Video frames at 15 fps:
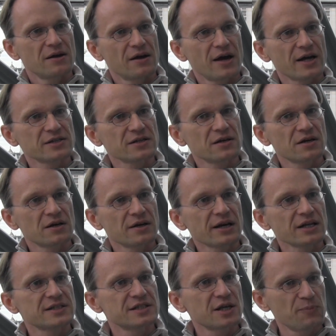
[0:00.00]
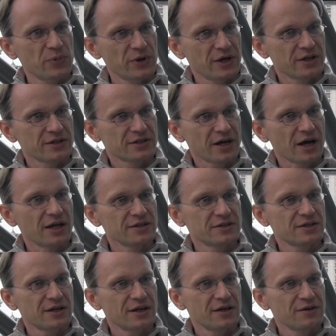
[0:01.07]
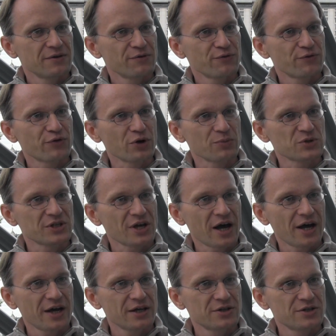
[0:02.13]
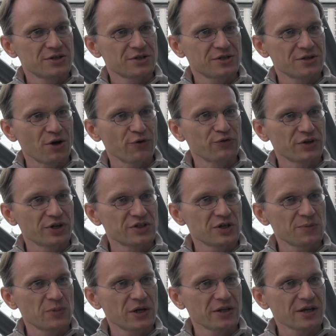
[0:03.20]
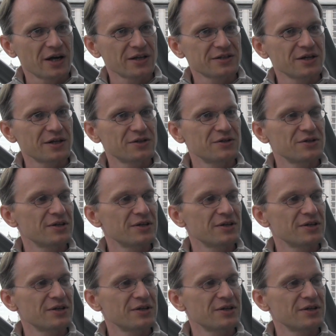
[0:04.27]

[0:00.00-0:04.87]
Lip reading: as a recipient country, from sides of the recipient country,